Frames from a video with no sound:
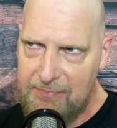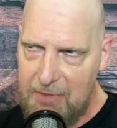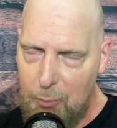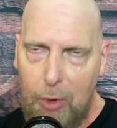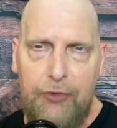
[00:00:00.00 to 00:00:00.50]

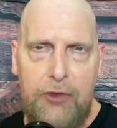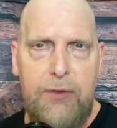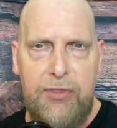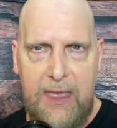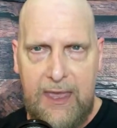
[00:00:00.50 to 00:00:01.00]
what do you
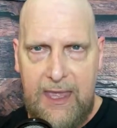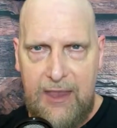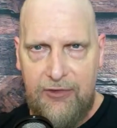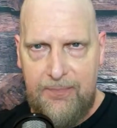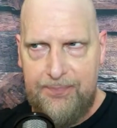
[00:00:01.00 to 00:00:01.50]
think
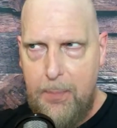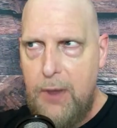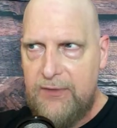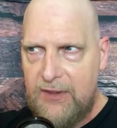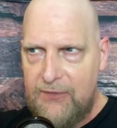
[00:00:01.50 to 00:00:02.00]
is
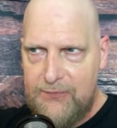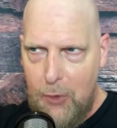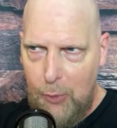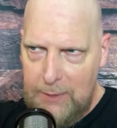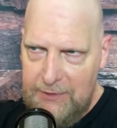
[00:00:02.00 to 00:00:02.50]
moving
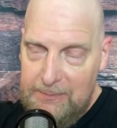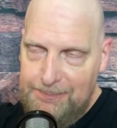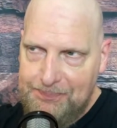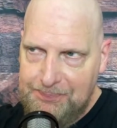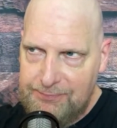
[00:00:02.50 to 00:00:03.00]
forward
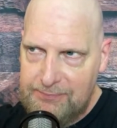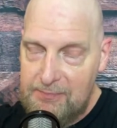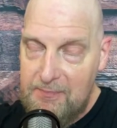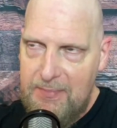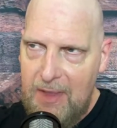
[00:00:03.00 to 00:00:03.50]

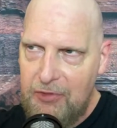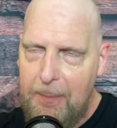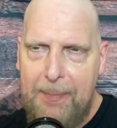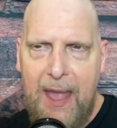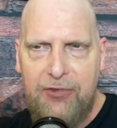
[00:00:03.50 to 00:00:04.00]
the
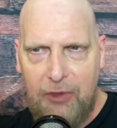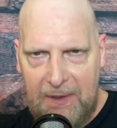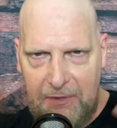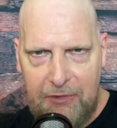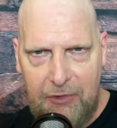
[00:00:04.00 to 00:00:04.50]
better
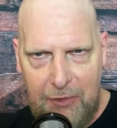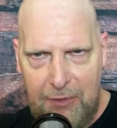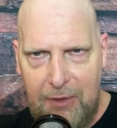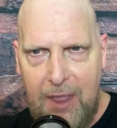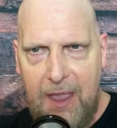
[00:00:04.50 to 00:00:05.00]
of the
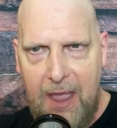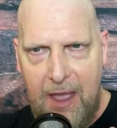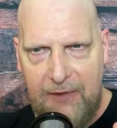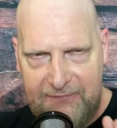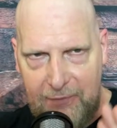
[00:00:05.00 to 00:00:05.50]
two
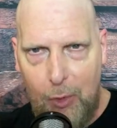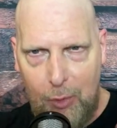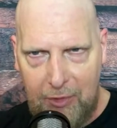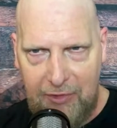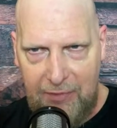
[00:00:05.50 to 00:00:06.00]

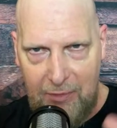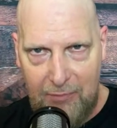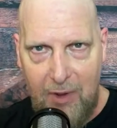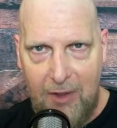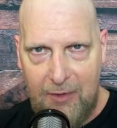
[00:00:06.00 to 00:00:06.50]
forks in the
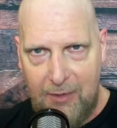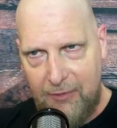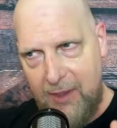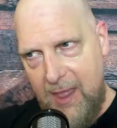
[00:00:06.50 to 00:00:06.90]
road?